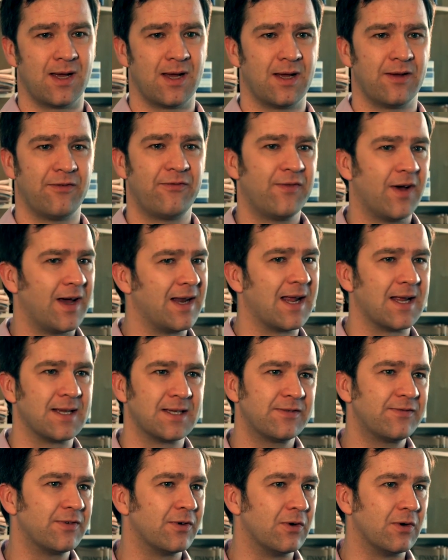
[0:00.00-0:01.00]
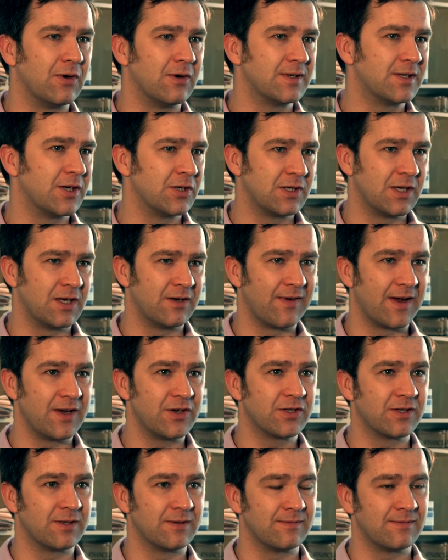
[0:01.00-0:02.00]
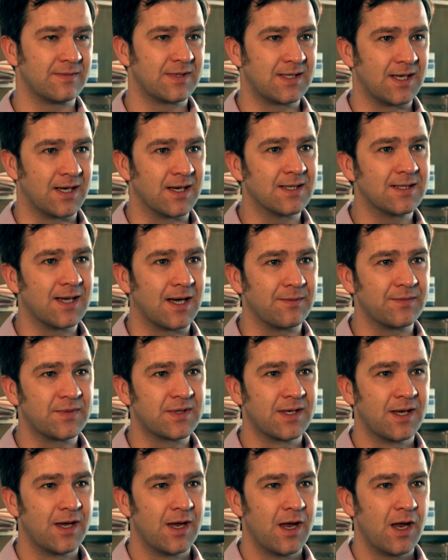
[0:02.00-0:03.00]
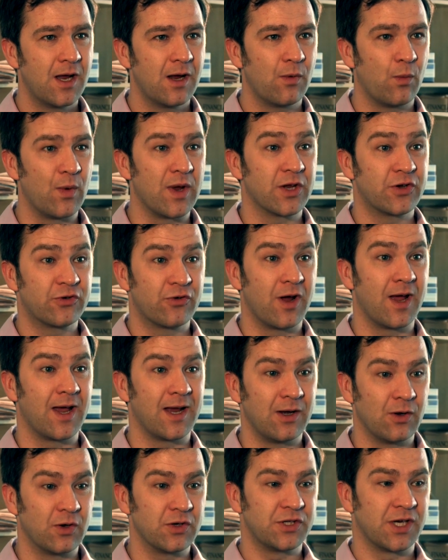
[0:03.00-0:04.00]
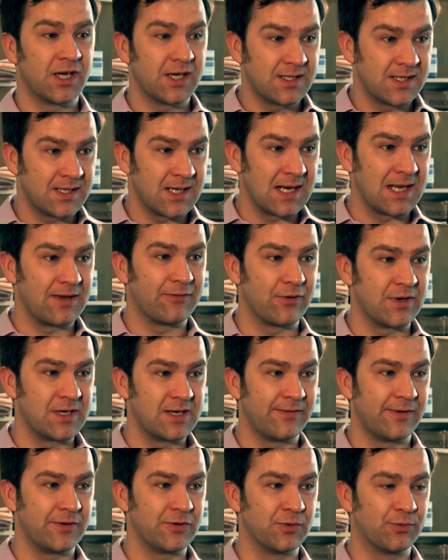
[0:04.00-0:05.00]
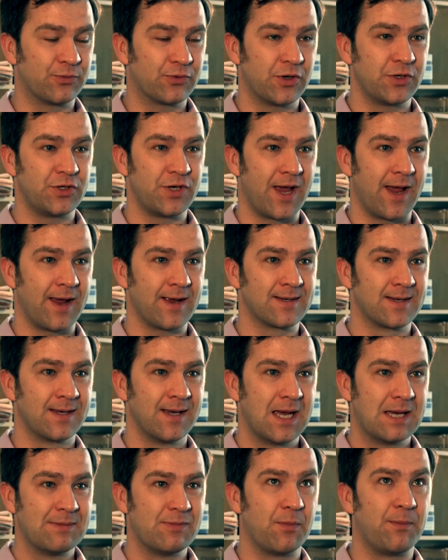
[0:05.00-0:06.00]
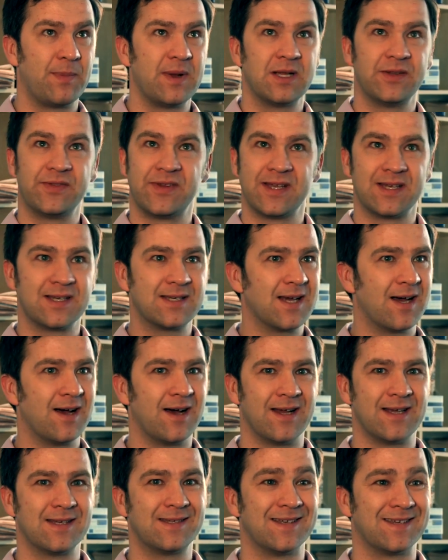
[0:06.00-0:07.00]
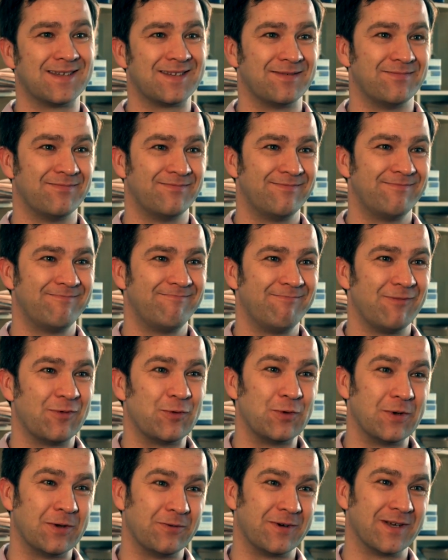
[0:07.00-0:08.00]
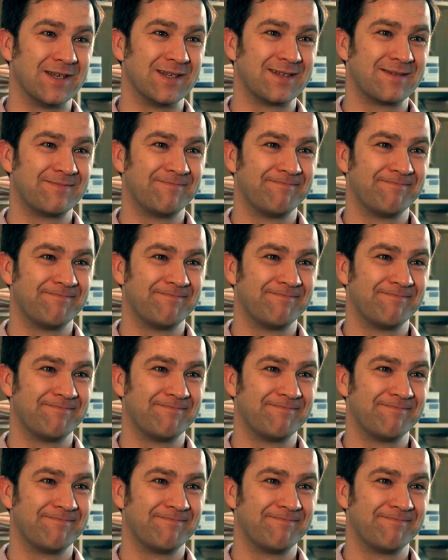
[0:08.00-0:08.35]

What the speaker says: finance for social innovation startups. We are trying not just to deliver individual projects, but build the entire system all at once.